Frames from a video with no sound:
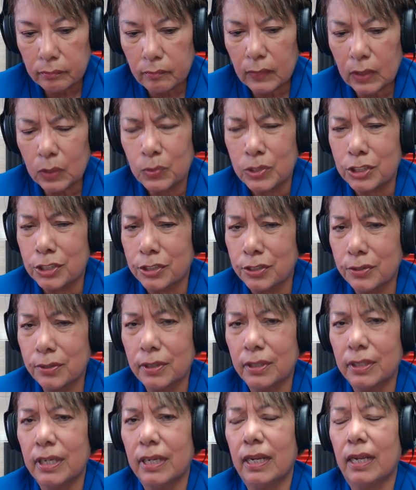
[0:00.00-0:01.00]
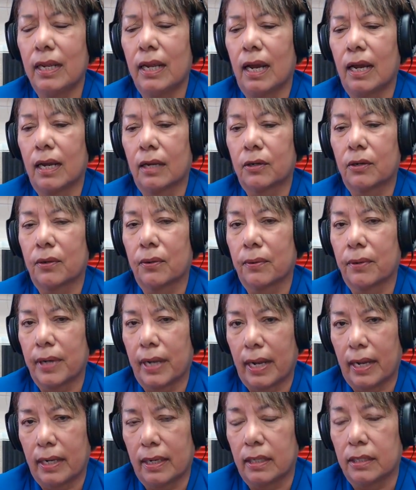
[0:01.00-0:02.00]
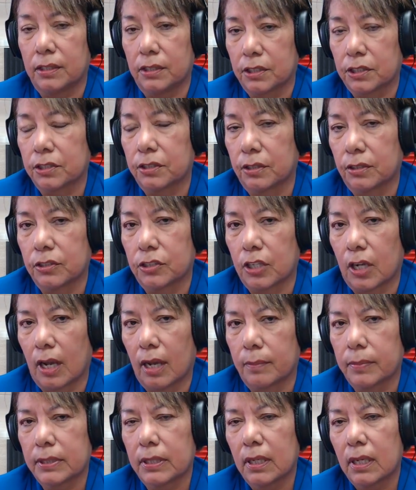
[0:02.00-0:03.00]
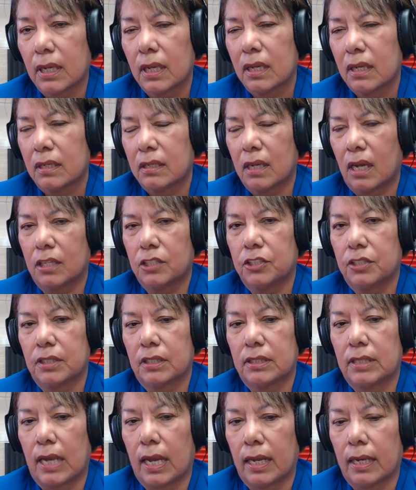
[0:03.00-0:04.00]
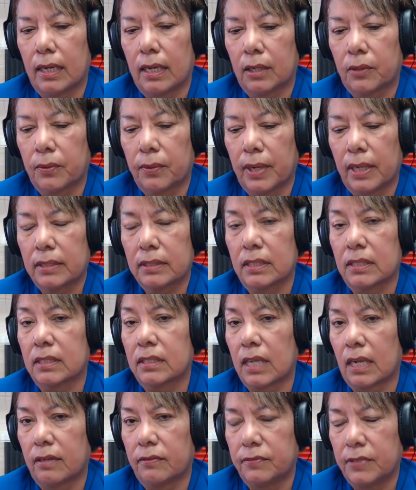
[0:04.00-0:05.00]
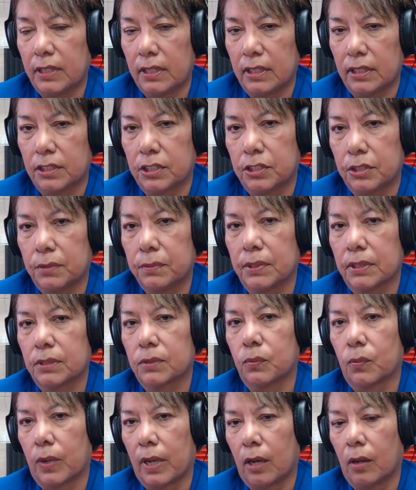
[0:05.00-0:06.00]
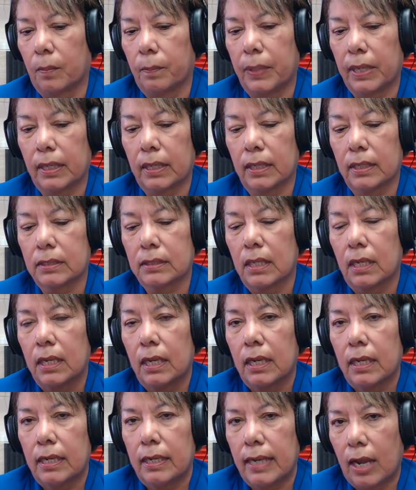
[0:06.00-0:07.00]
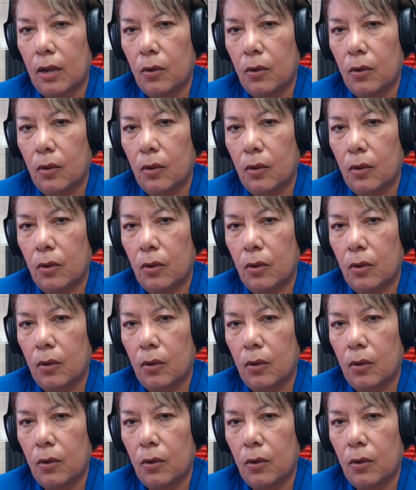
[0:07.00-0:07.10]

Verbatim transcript: would certainly create additional jobs. Not just that, it creates a safety issue as well because now